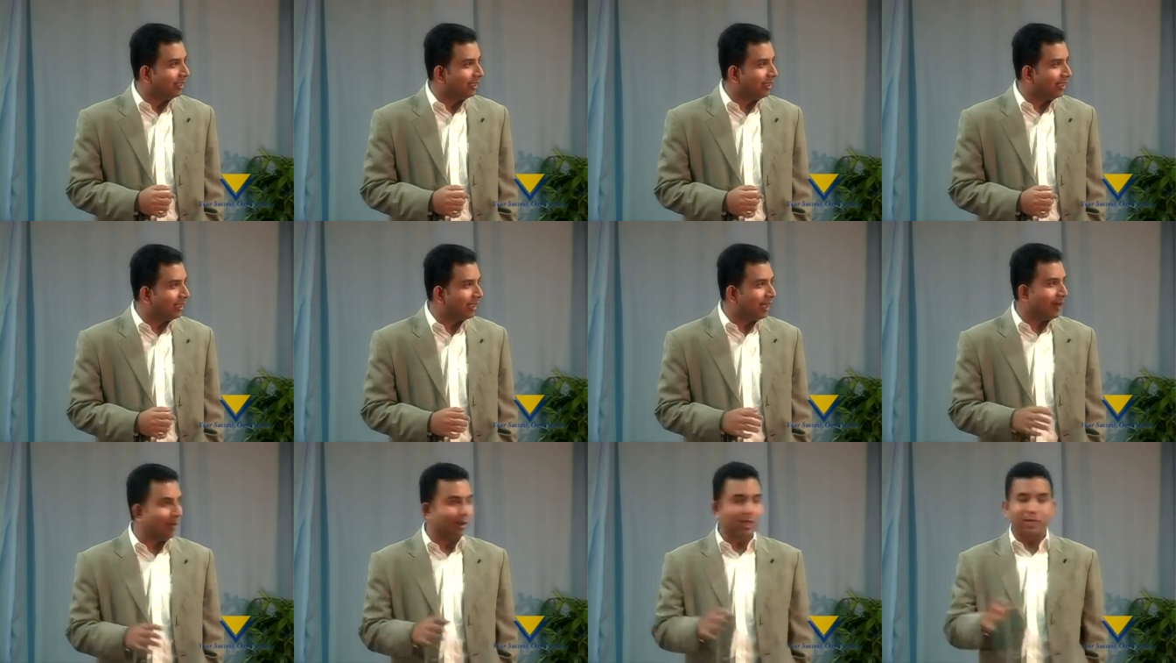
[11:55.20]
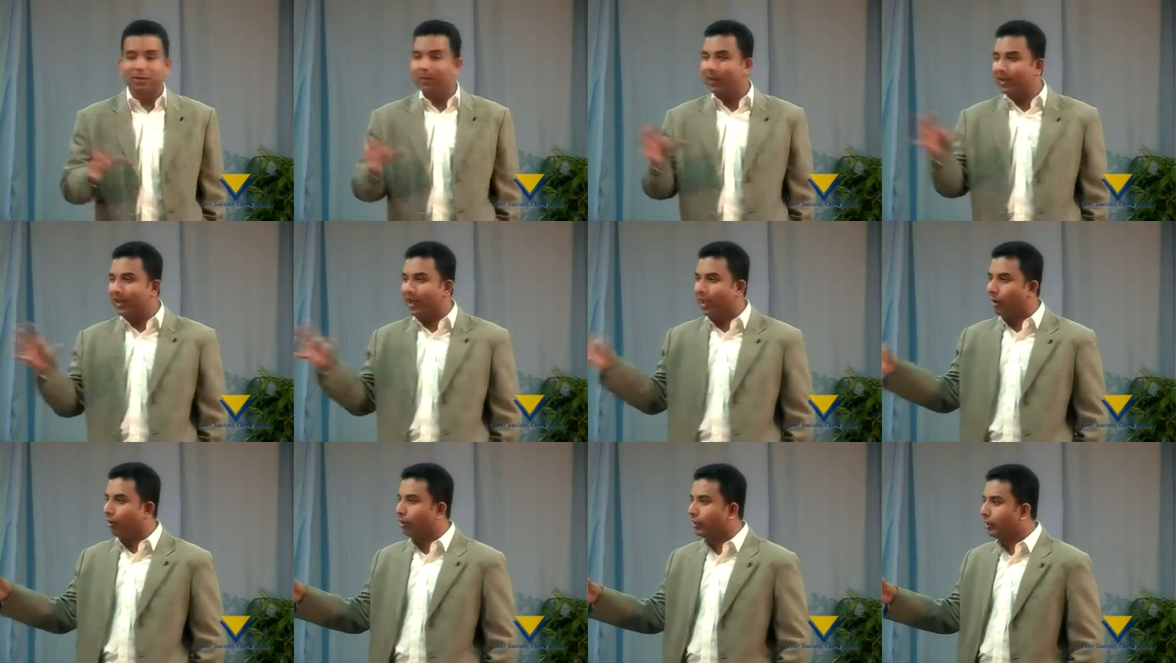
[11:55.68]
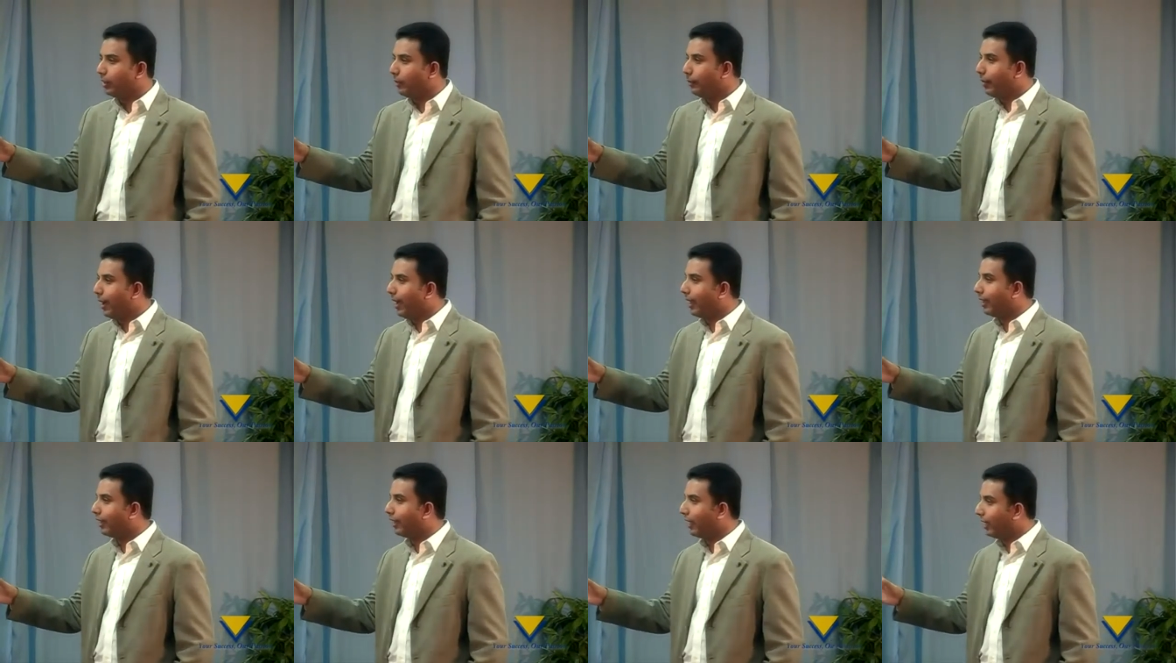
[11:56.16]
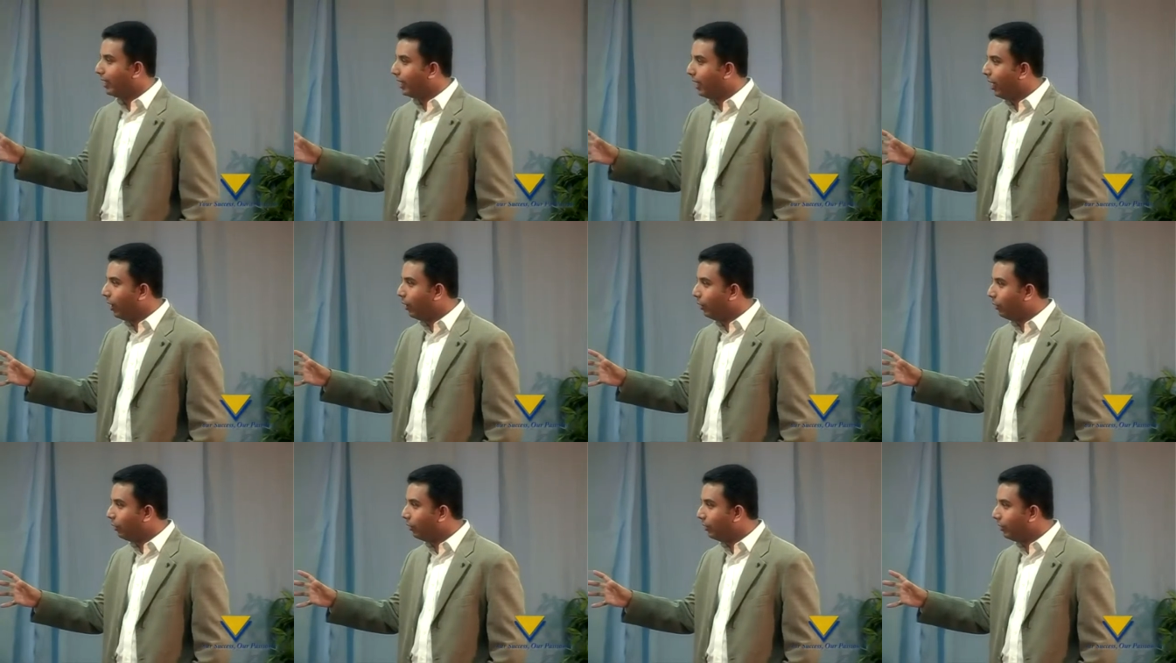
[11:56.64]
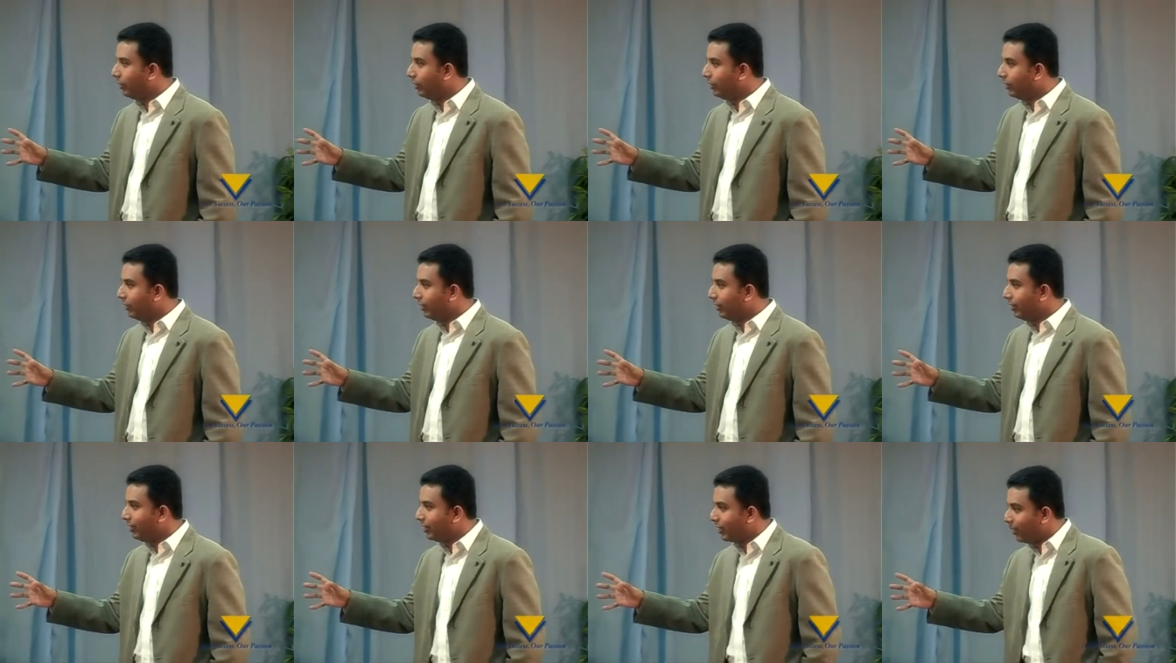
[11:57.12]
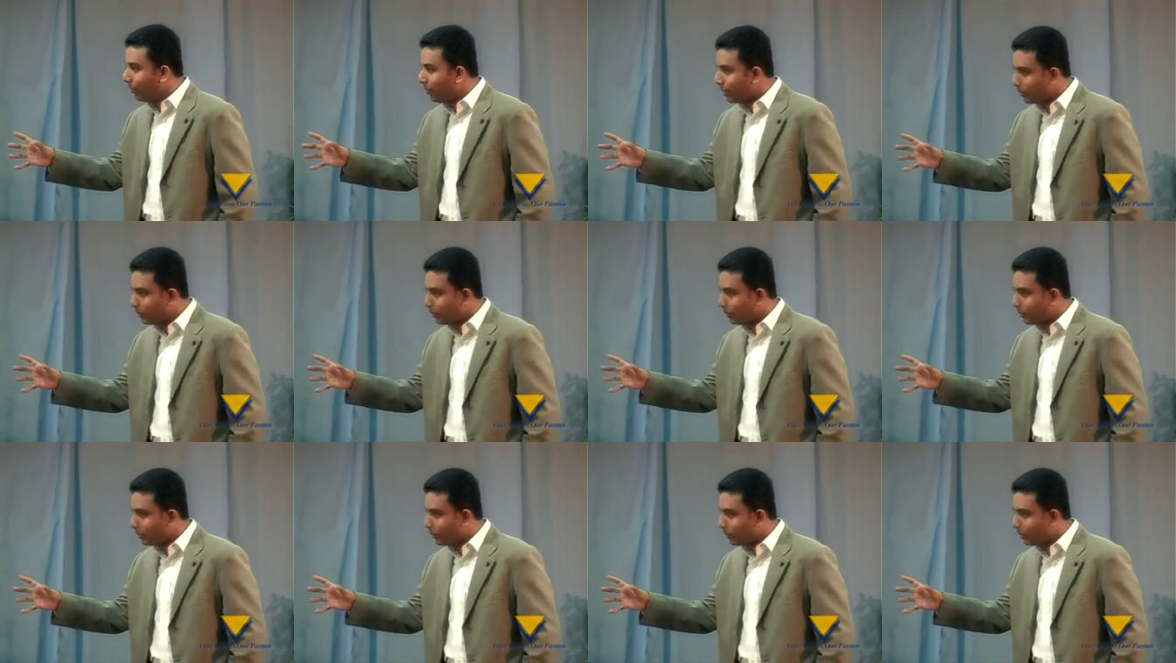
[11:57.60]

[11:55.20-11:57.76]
This is how much money I got in the bank right now. This is how